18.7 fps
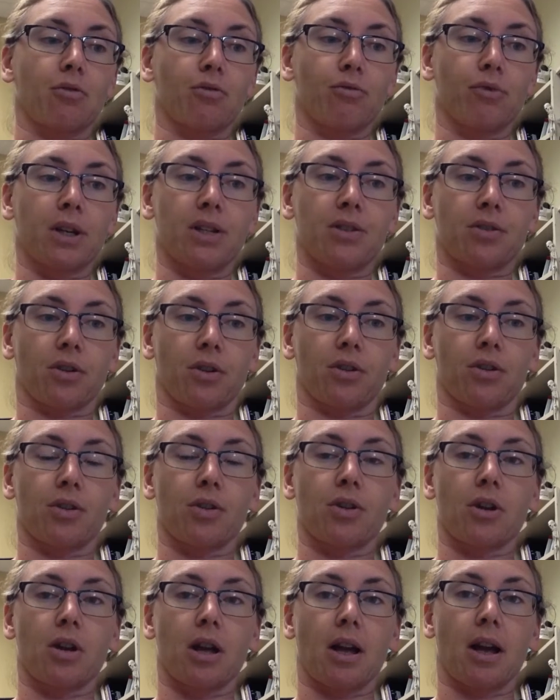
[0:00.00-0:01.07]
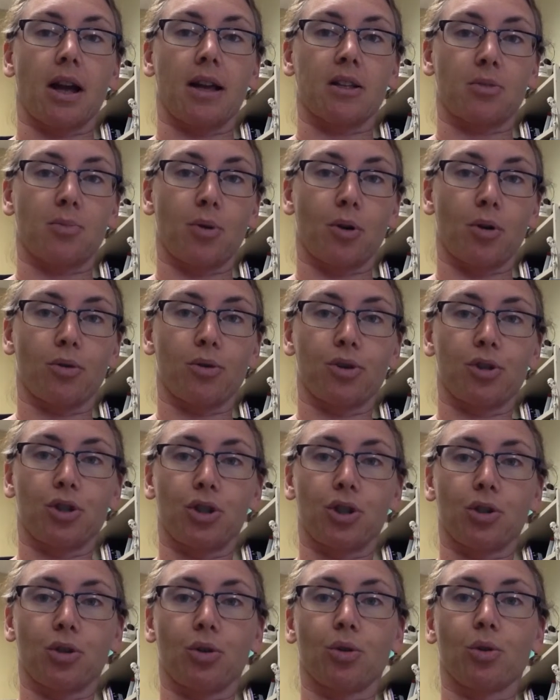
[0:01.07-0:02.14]
research as opposed
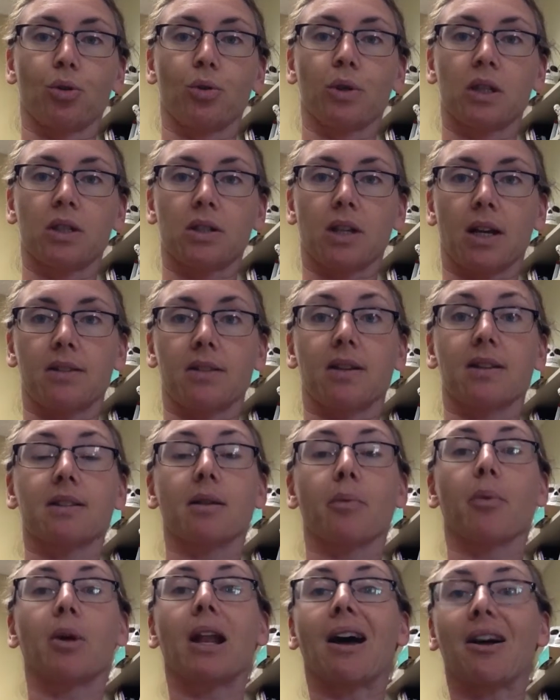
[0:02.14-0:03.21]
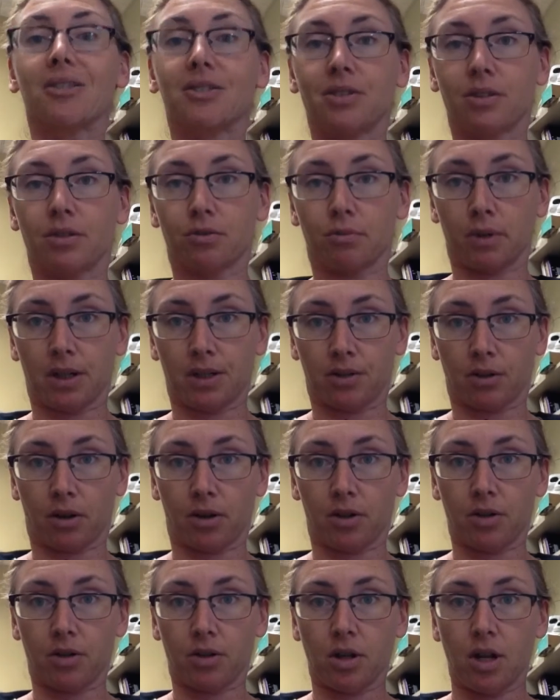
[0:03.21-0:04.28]
to discussing someone else's
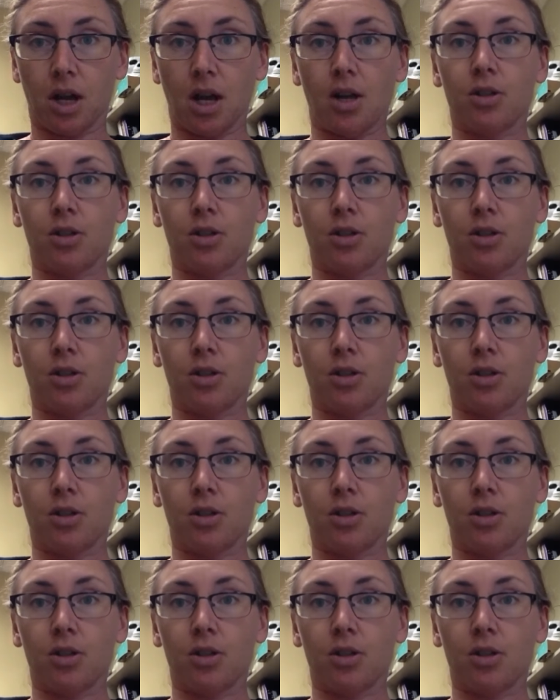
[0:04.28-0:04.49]
research.